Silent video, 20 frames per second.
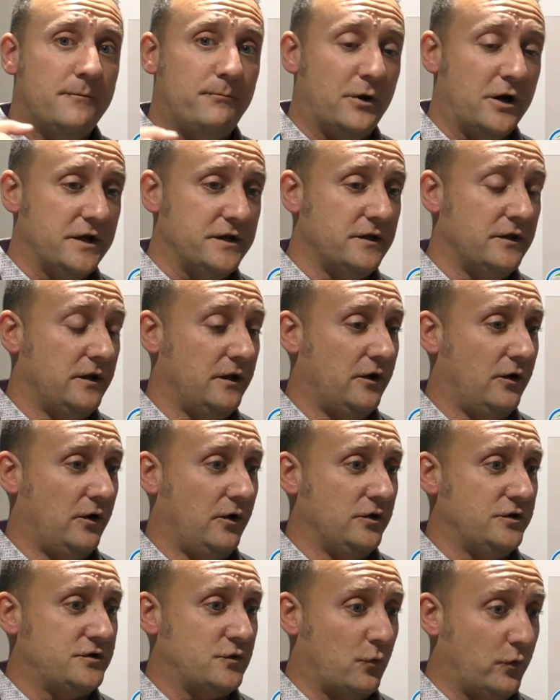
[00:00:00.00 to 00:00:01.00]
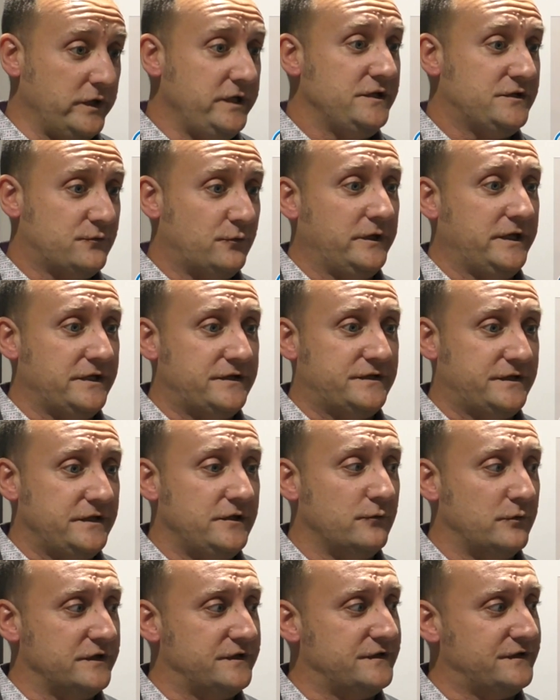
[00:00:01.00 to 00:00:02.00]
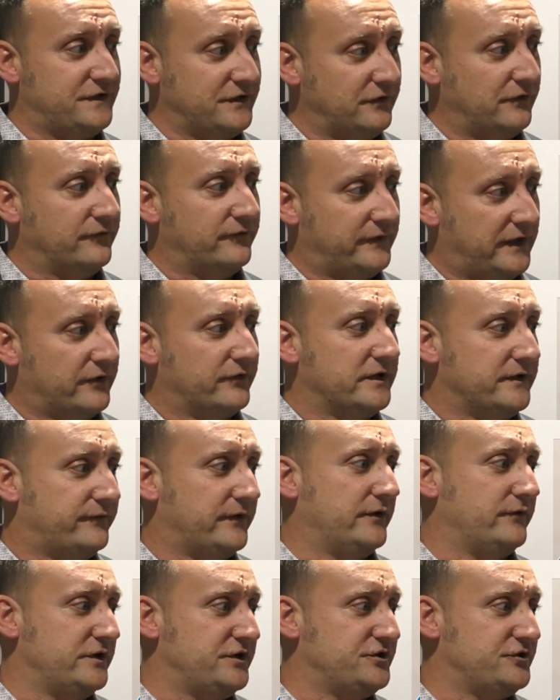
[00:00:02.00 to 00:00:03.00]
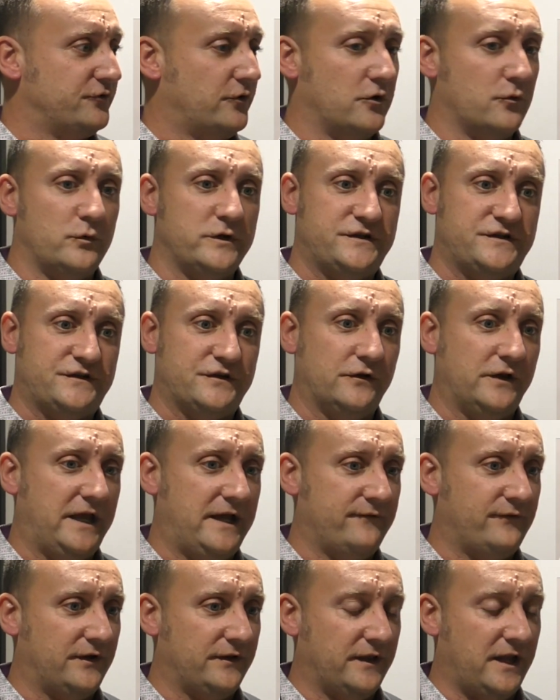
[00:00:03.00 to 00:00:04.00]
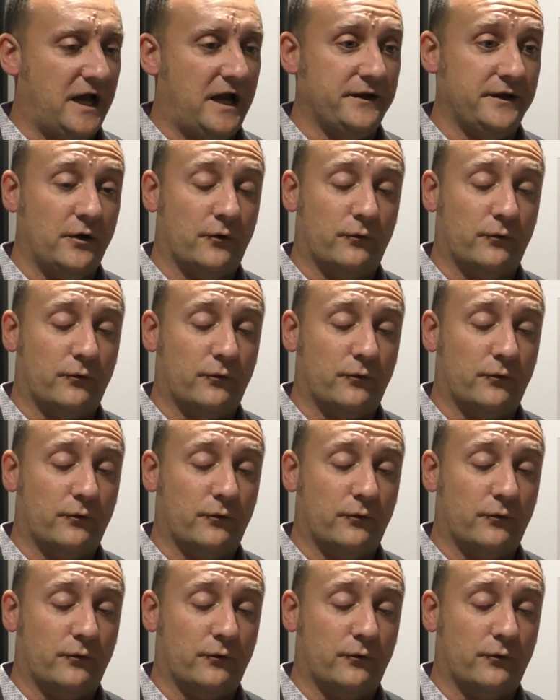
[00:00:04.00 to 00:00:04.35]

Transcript: but 2022 is still very, very strong. We still have a lot, you